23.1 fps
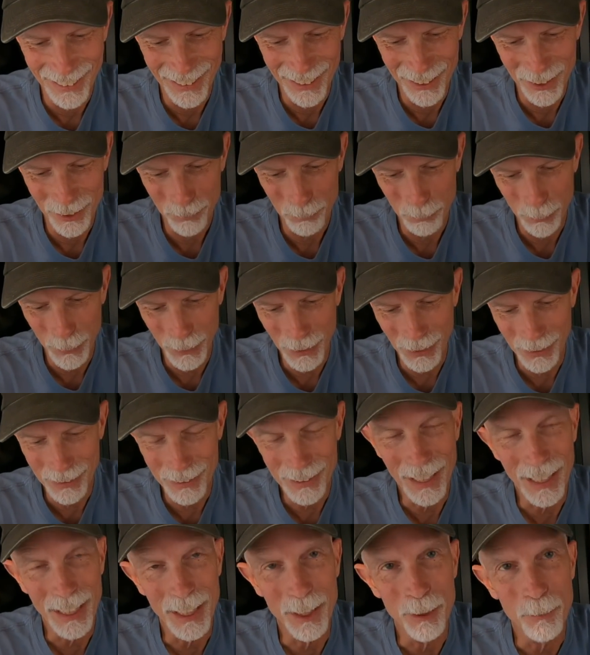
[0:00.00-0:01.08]
I'm pretty
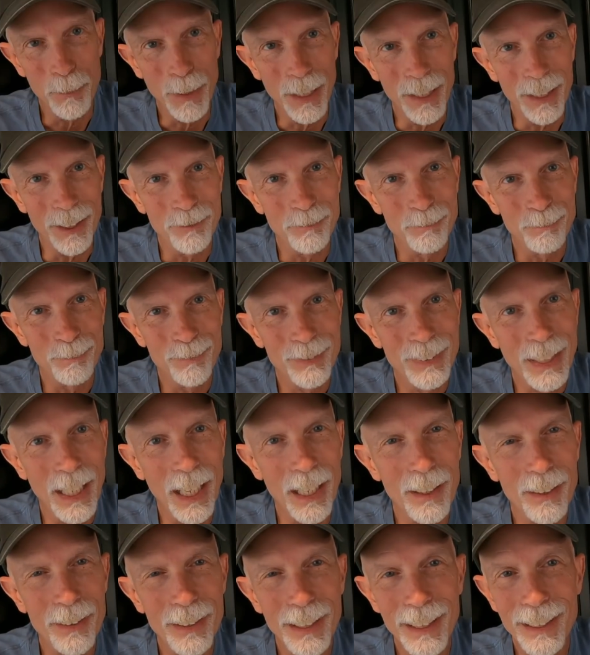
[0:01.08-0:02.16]
excited about it.
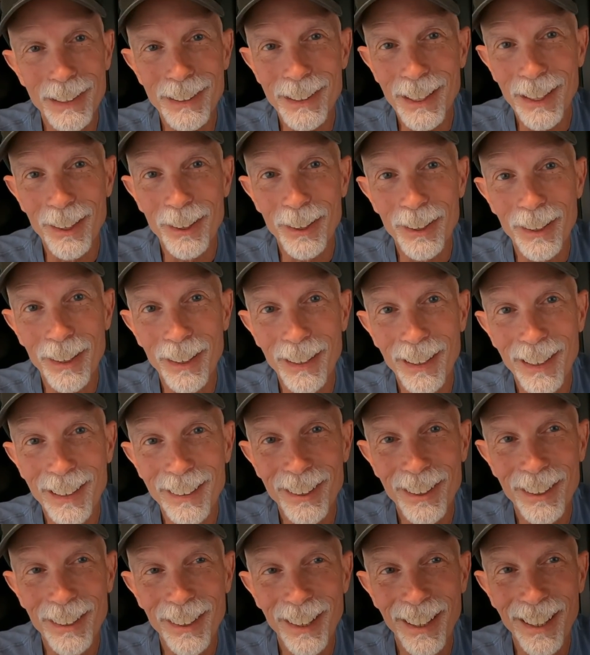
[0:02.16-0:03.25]
I don't think it's going to
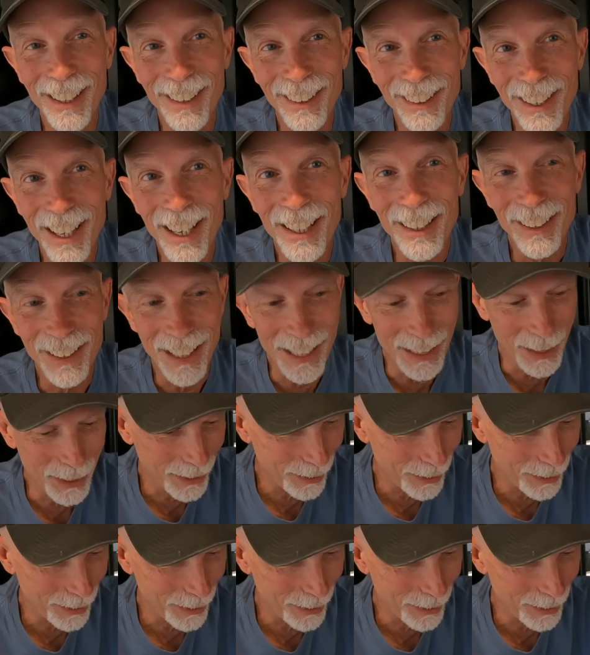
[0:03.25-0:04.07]
look a lot like